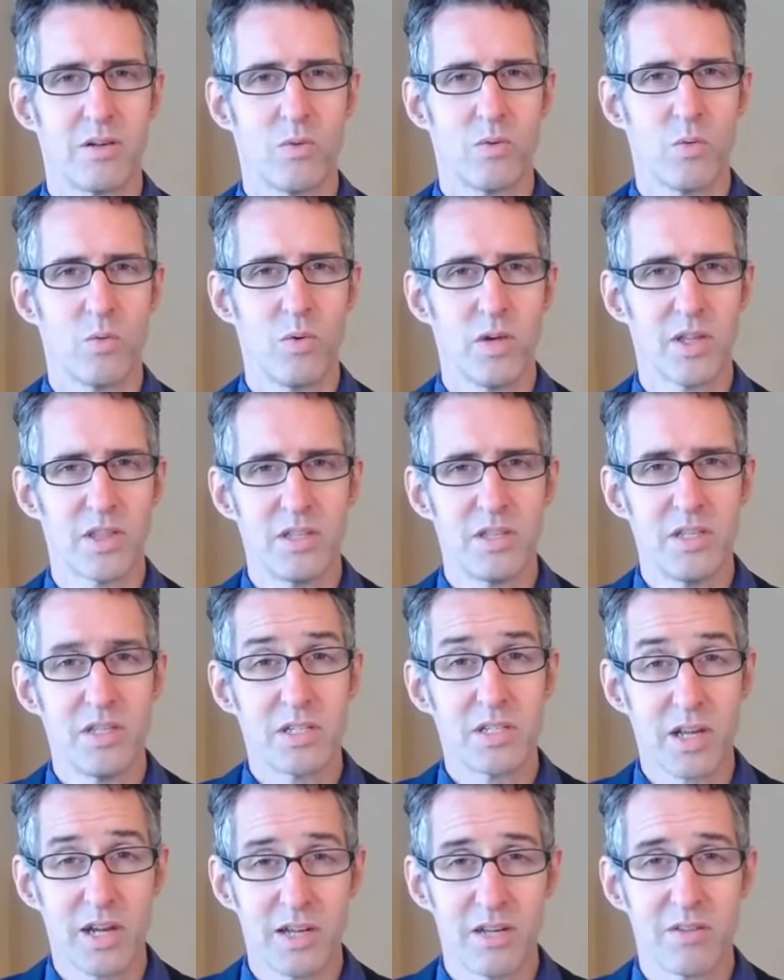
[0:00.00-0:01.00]
with
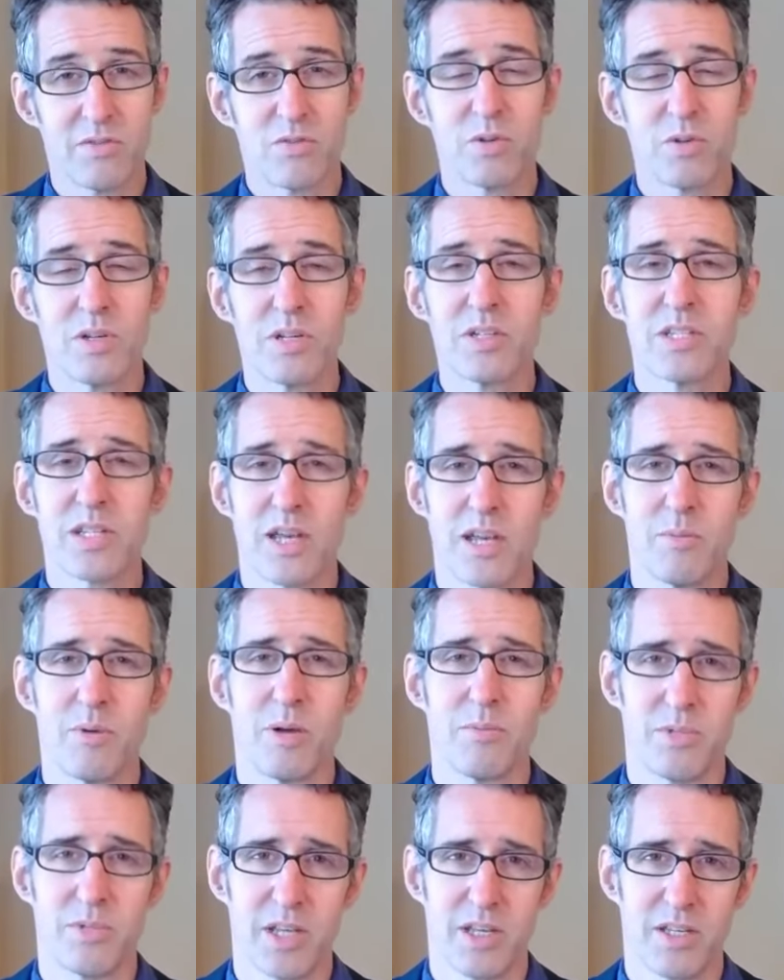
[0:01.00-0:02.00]
these kind of real-time
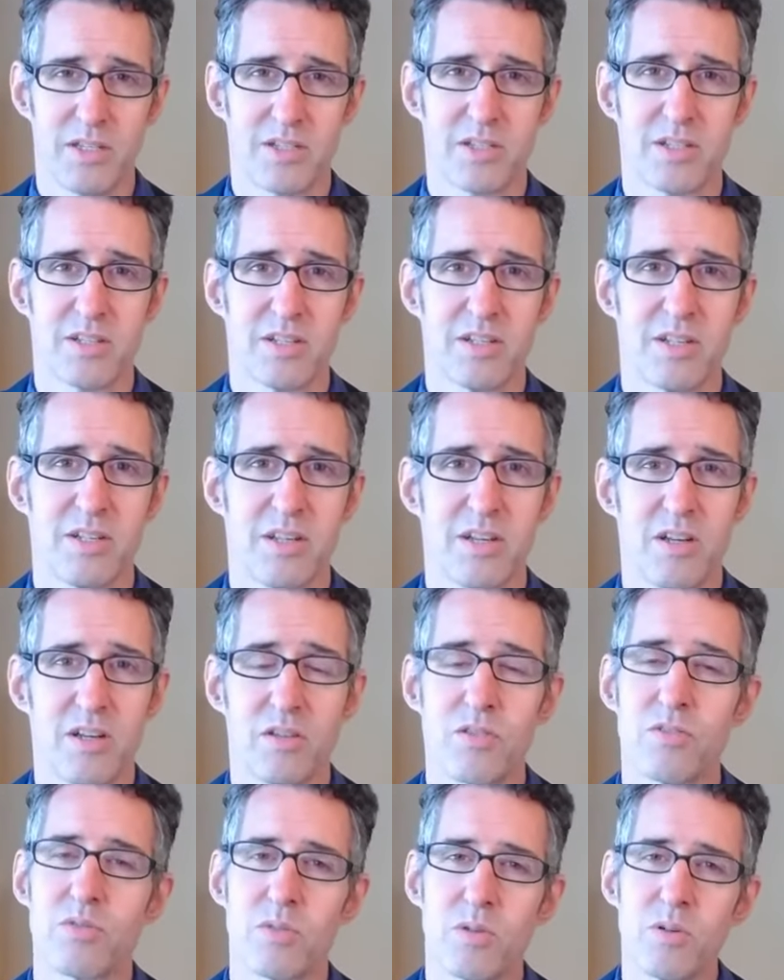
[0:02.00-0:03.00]
updates
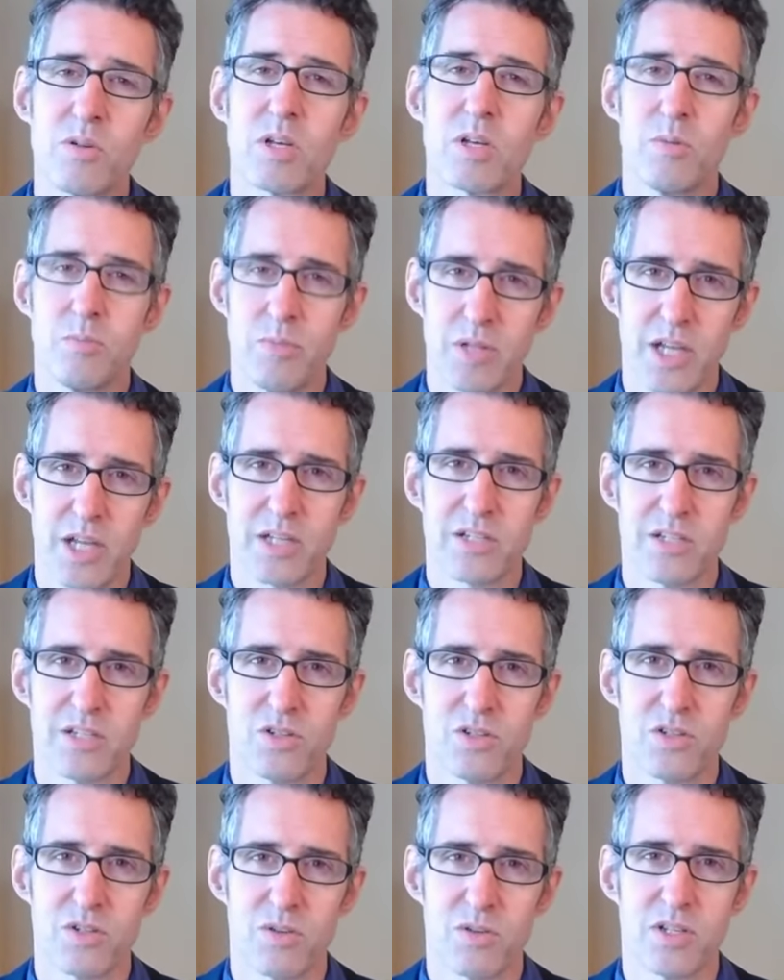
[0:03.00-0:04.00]
through complex
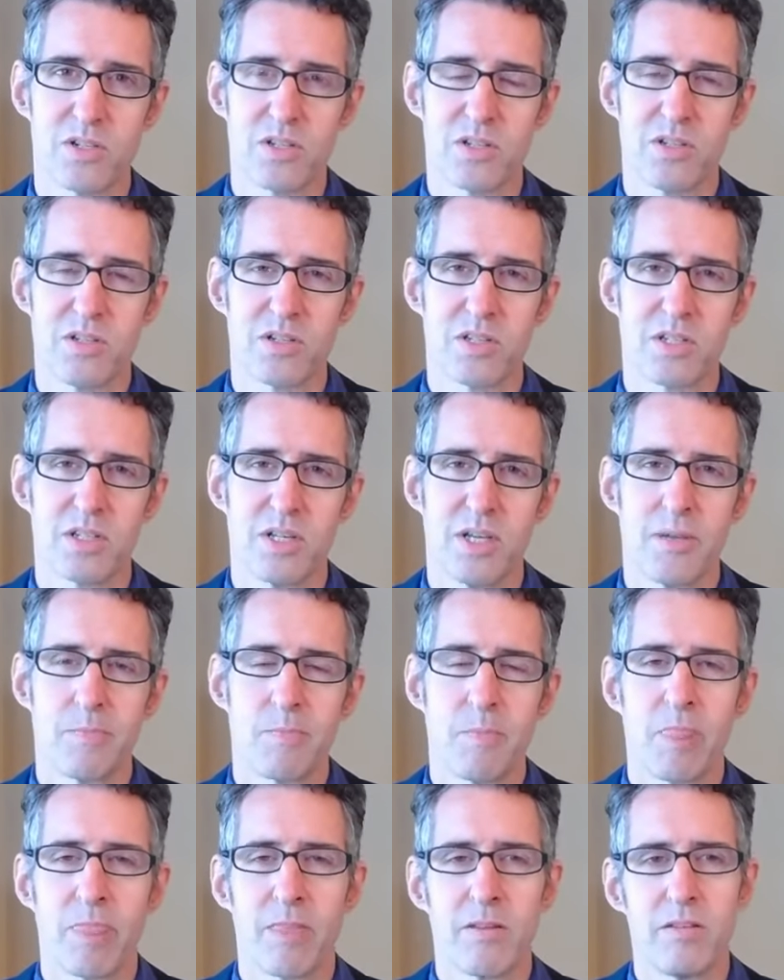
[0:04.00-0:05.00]
situations.
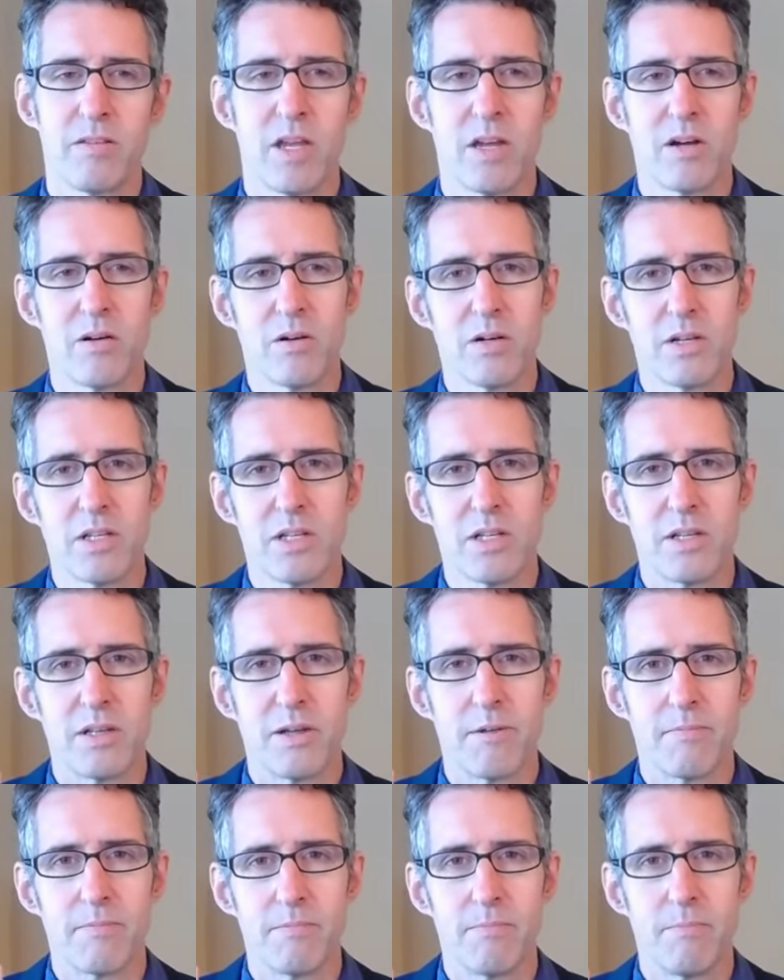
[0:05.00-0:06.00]
Now,
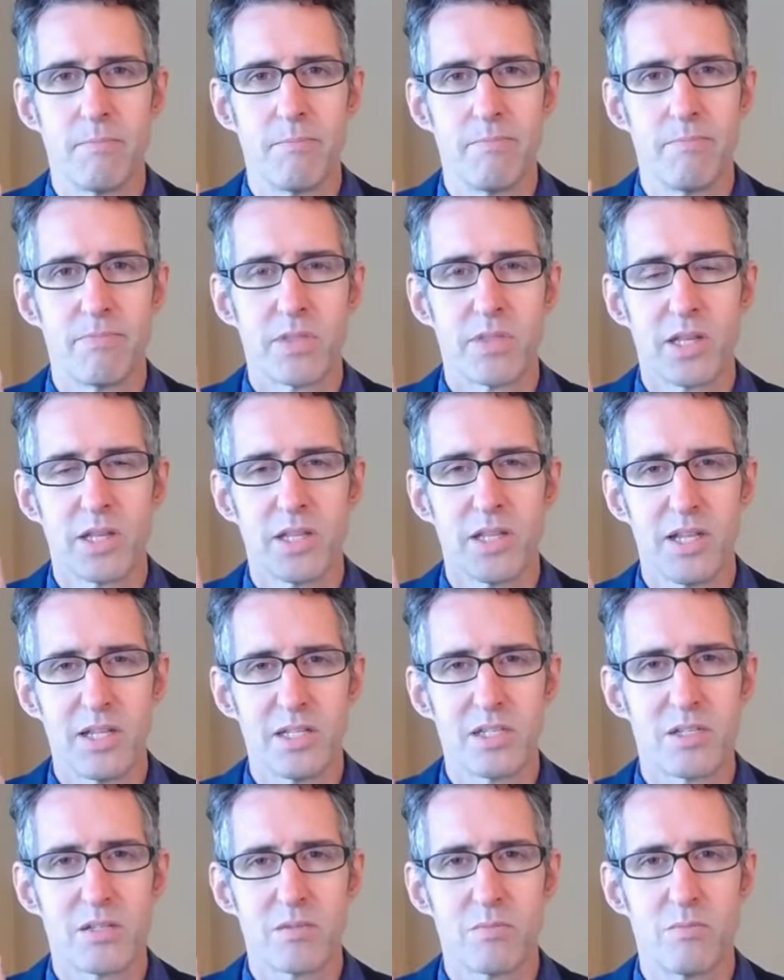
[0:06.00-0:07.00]

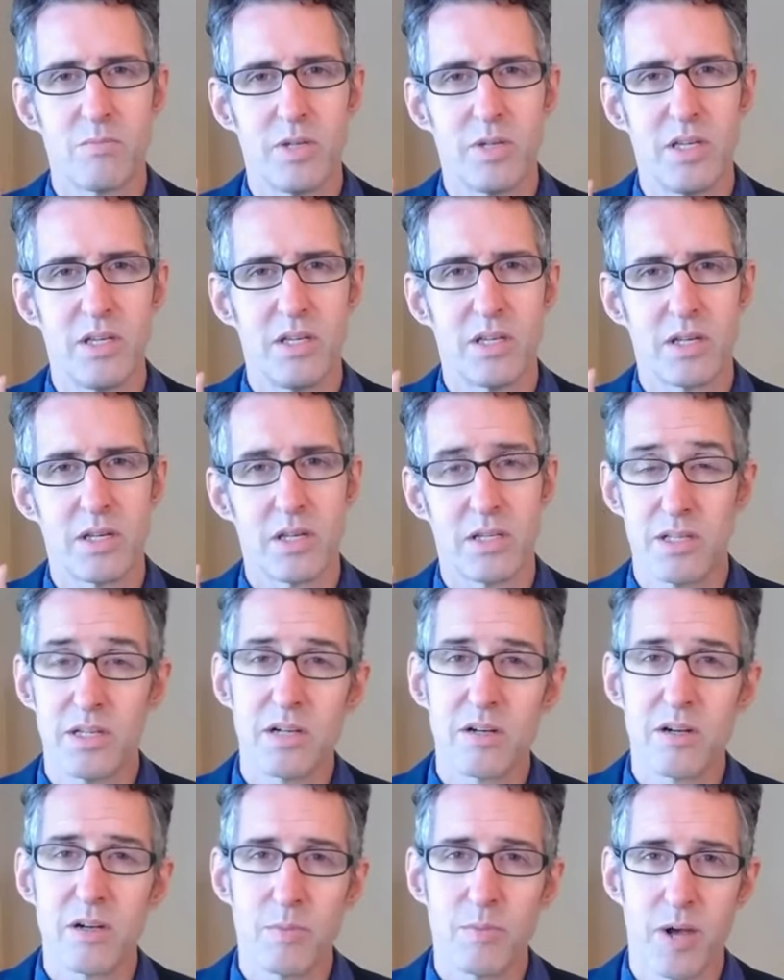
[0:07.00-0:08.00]
let's be
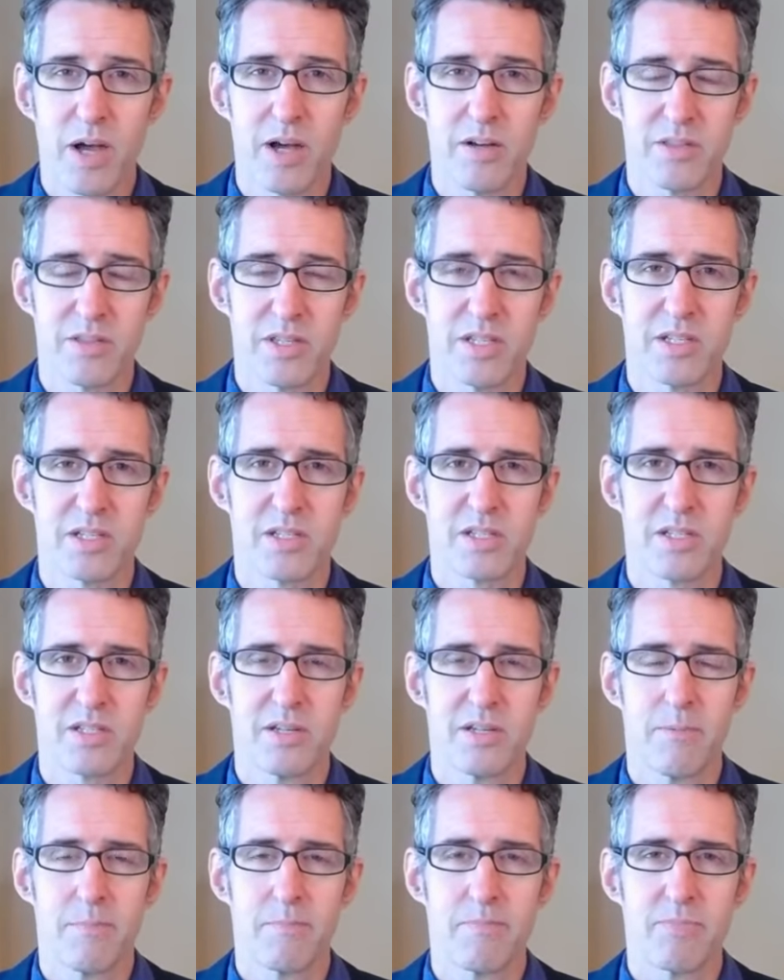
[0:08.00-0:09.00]
clear about
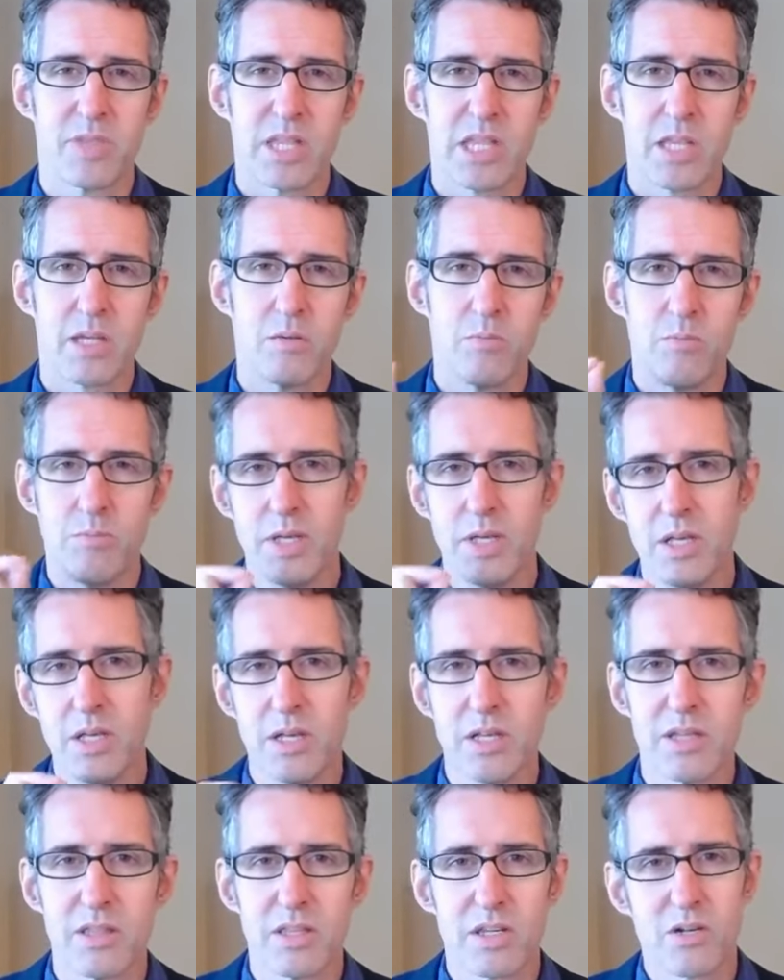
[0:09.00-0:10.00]
this.
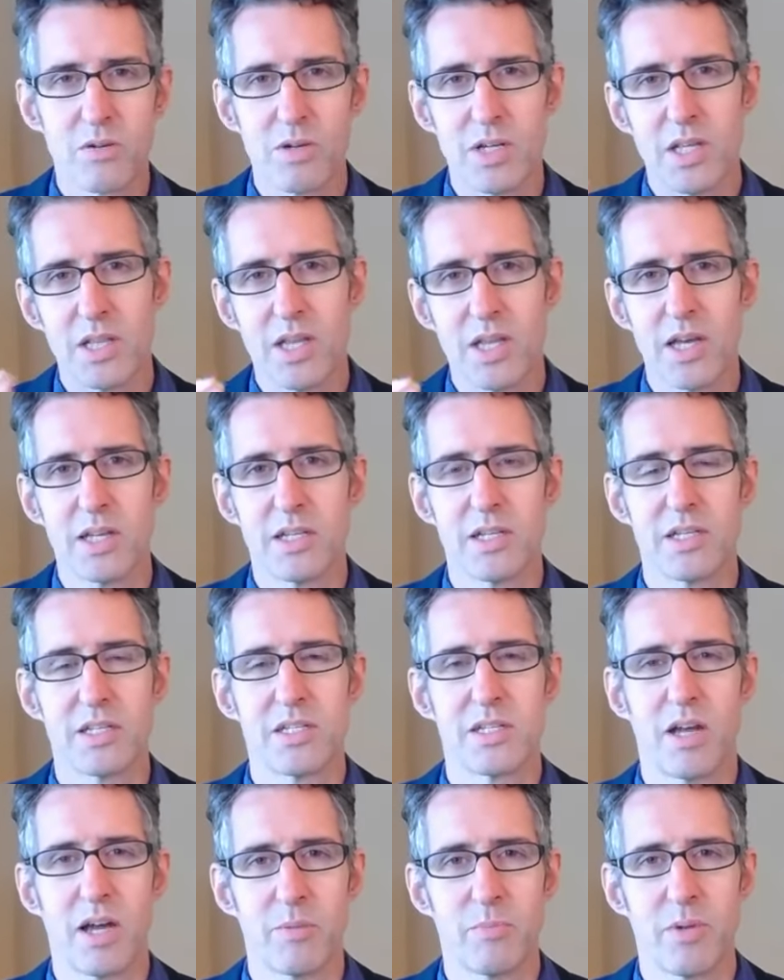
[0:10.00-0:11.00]
Being in the green light
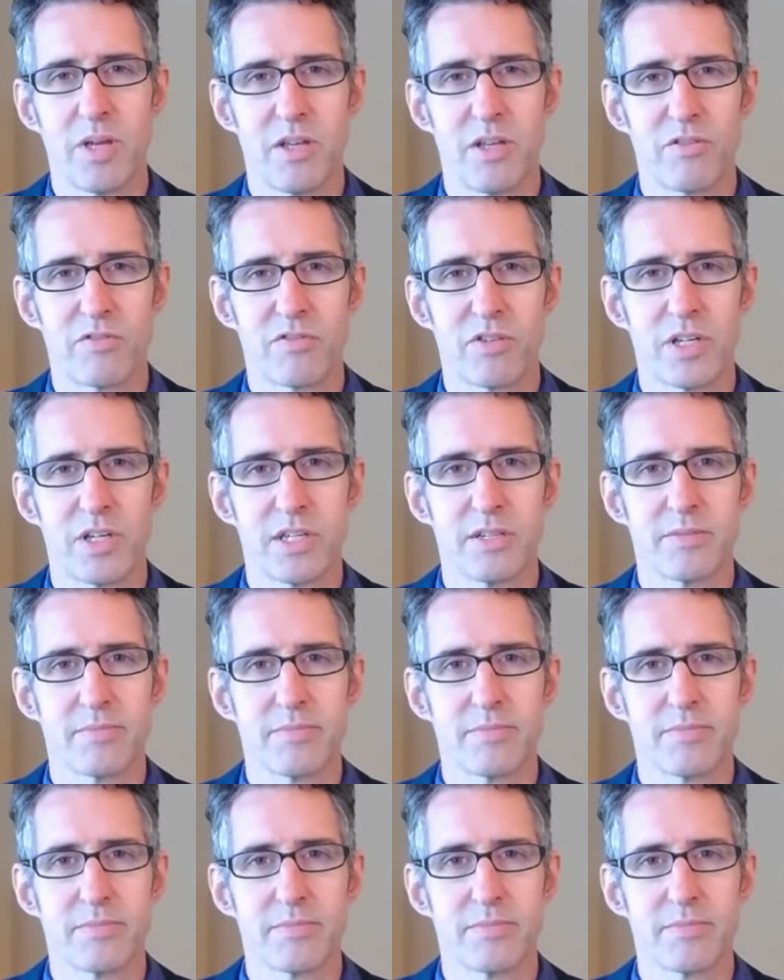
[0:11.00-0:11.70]
is not pain-free.